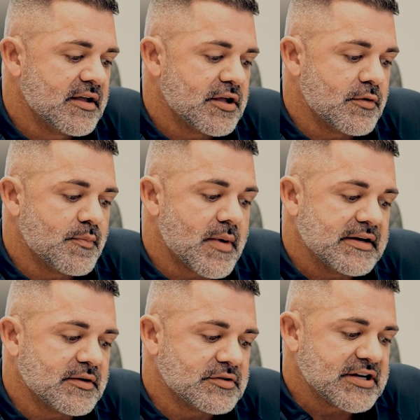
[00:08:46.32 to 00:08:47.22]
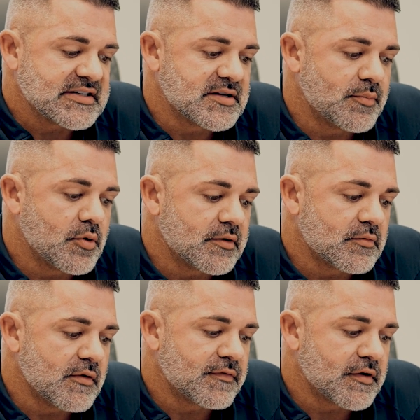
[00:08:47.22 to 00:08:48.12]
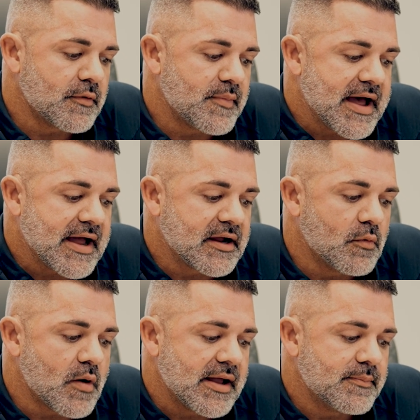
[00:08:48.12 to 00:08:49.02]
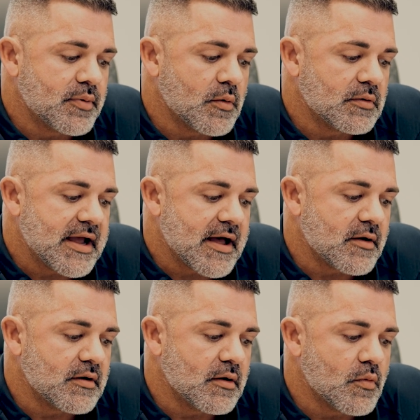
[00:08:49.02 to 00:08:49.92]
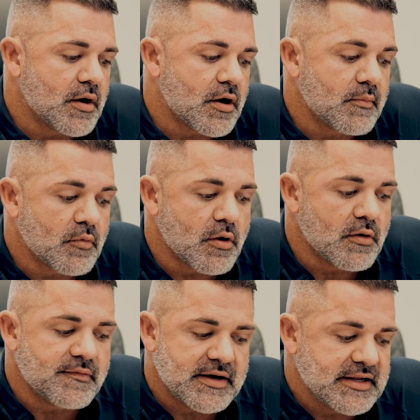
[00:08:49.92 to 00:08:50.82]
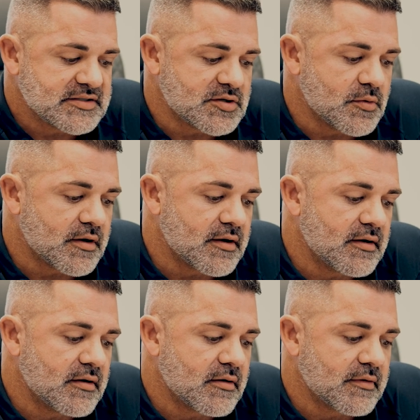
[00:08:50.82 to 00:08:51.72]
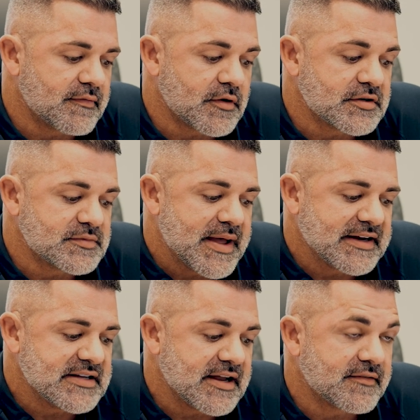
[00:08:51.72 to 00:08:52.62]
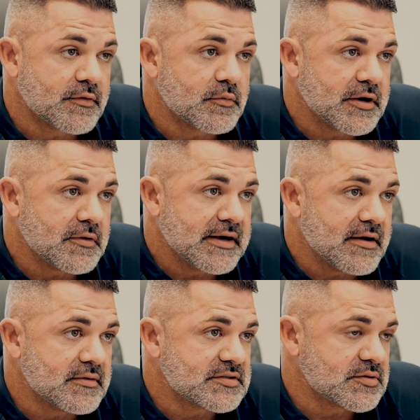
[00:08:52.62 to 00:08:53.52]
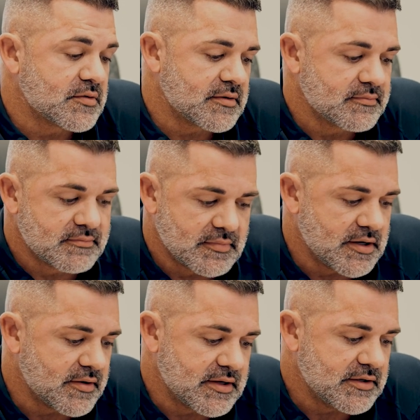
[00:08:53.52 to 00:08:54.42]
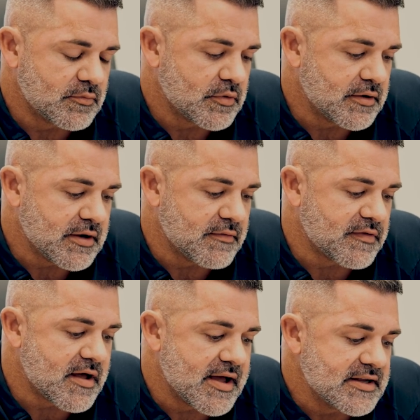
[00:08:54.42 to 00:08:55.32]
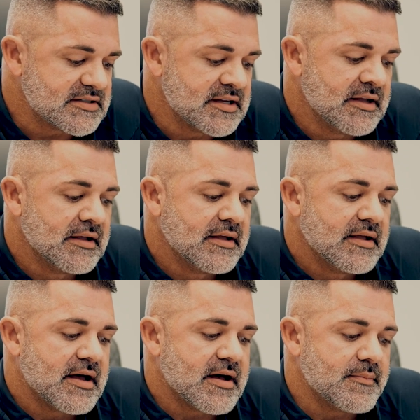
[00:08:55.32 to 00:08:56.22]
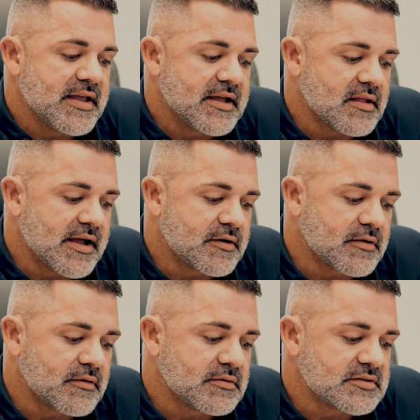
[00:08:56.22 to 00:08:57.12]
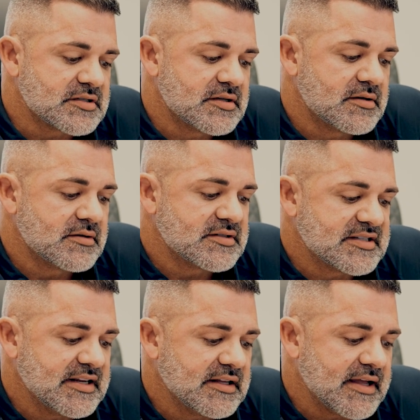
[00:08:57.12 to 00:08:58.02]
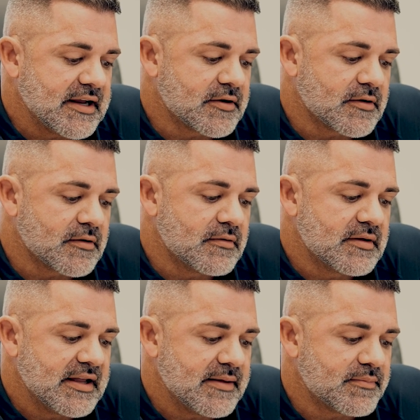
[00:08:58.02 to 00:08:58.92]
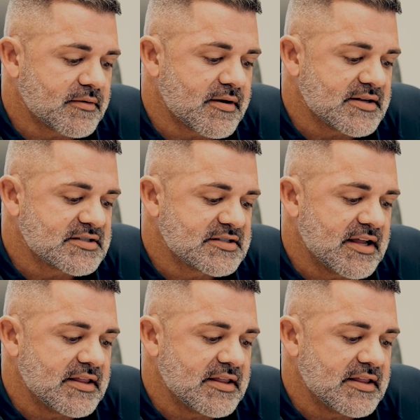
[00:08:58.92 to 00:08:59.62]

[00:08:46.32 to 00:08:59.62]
You might do a chest supported row for your back, a wide pull down, a 1-arm row of any sort, a reverse pec deck for rear delts, or, you know, you could do rear delt flies, incline curls, seated leg curl, hip thrusts.